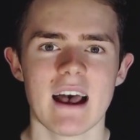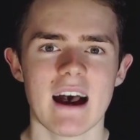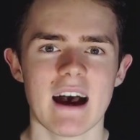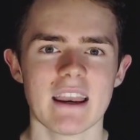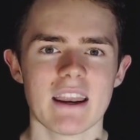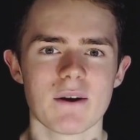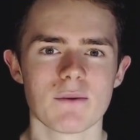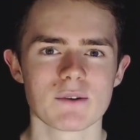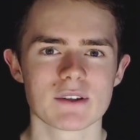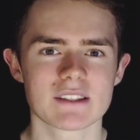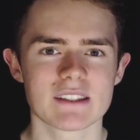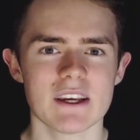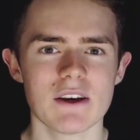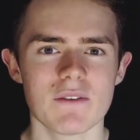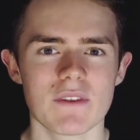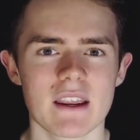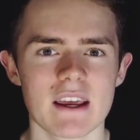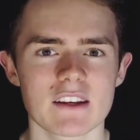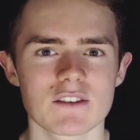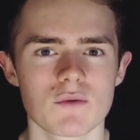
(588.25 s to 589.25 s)
and I will see you
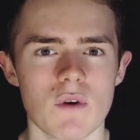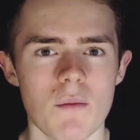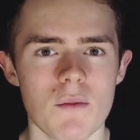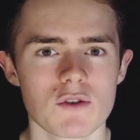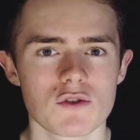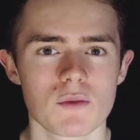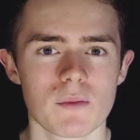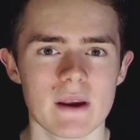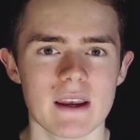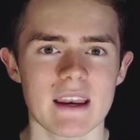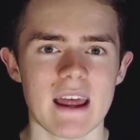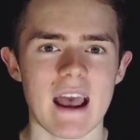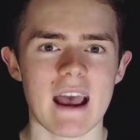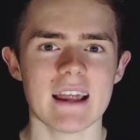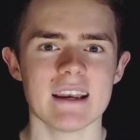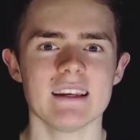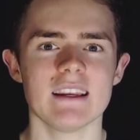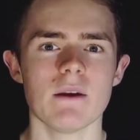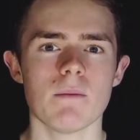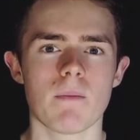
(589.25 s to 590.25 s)
in the next one, which will be an
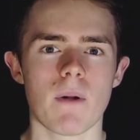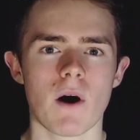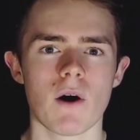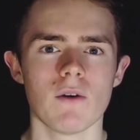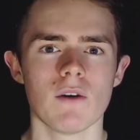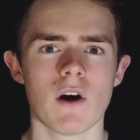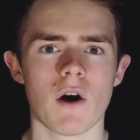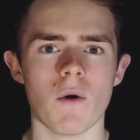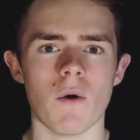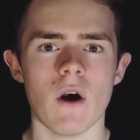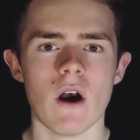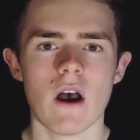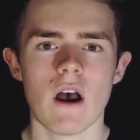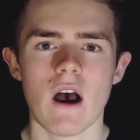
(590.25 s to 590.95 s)
Andy Polo.